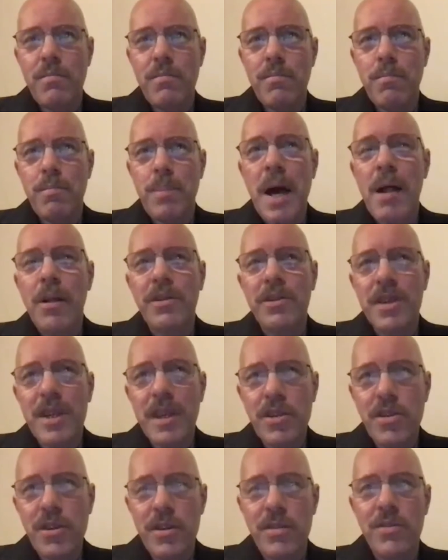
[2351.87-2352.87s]

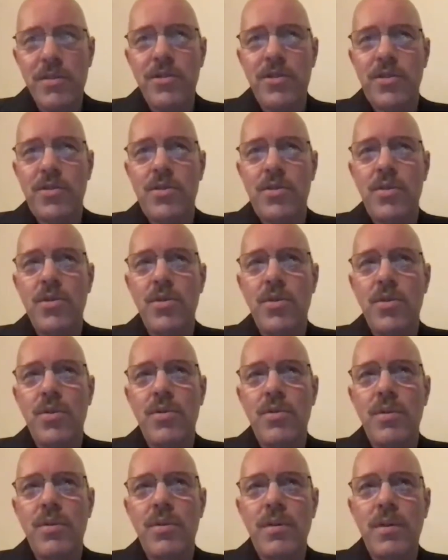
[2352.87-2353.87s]
politicians
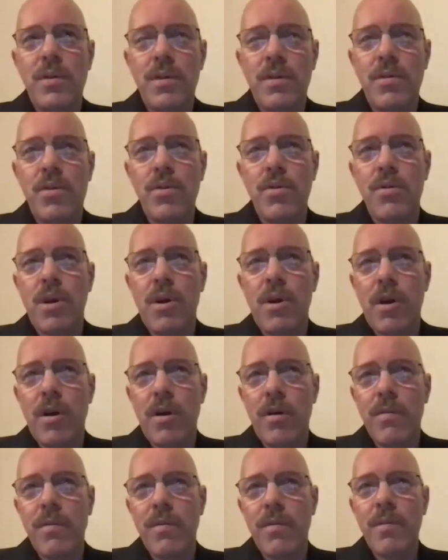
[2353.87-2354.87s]
who
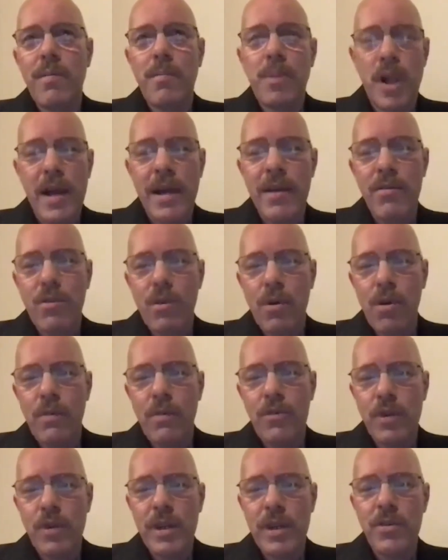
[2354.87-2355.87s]
are playing the role
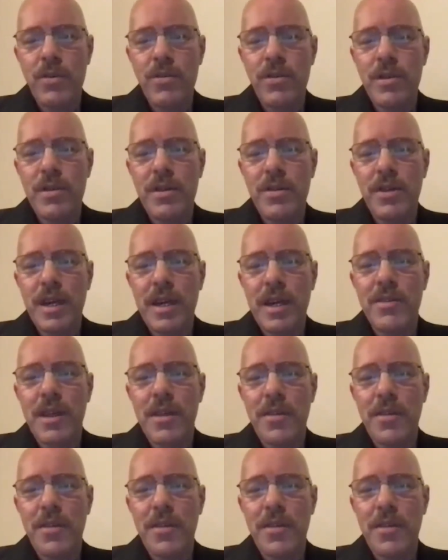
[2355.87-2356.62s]
of tricksters in this case.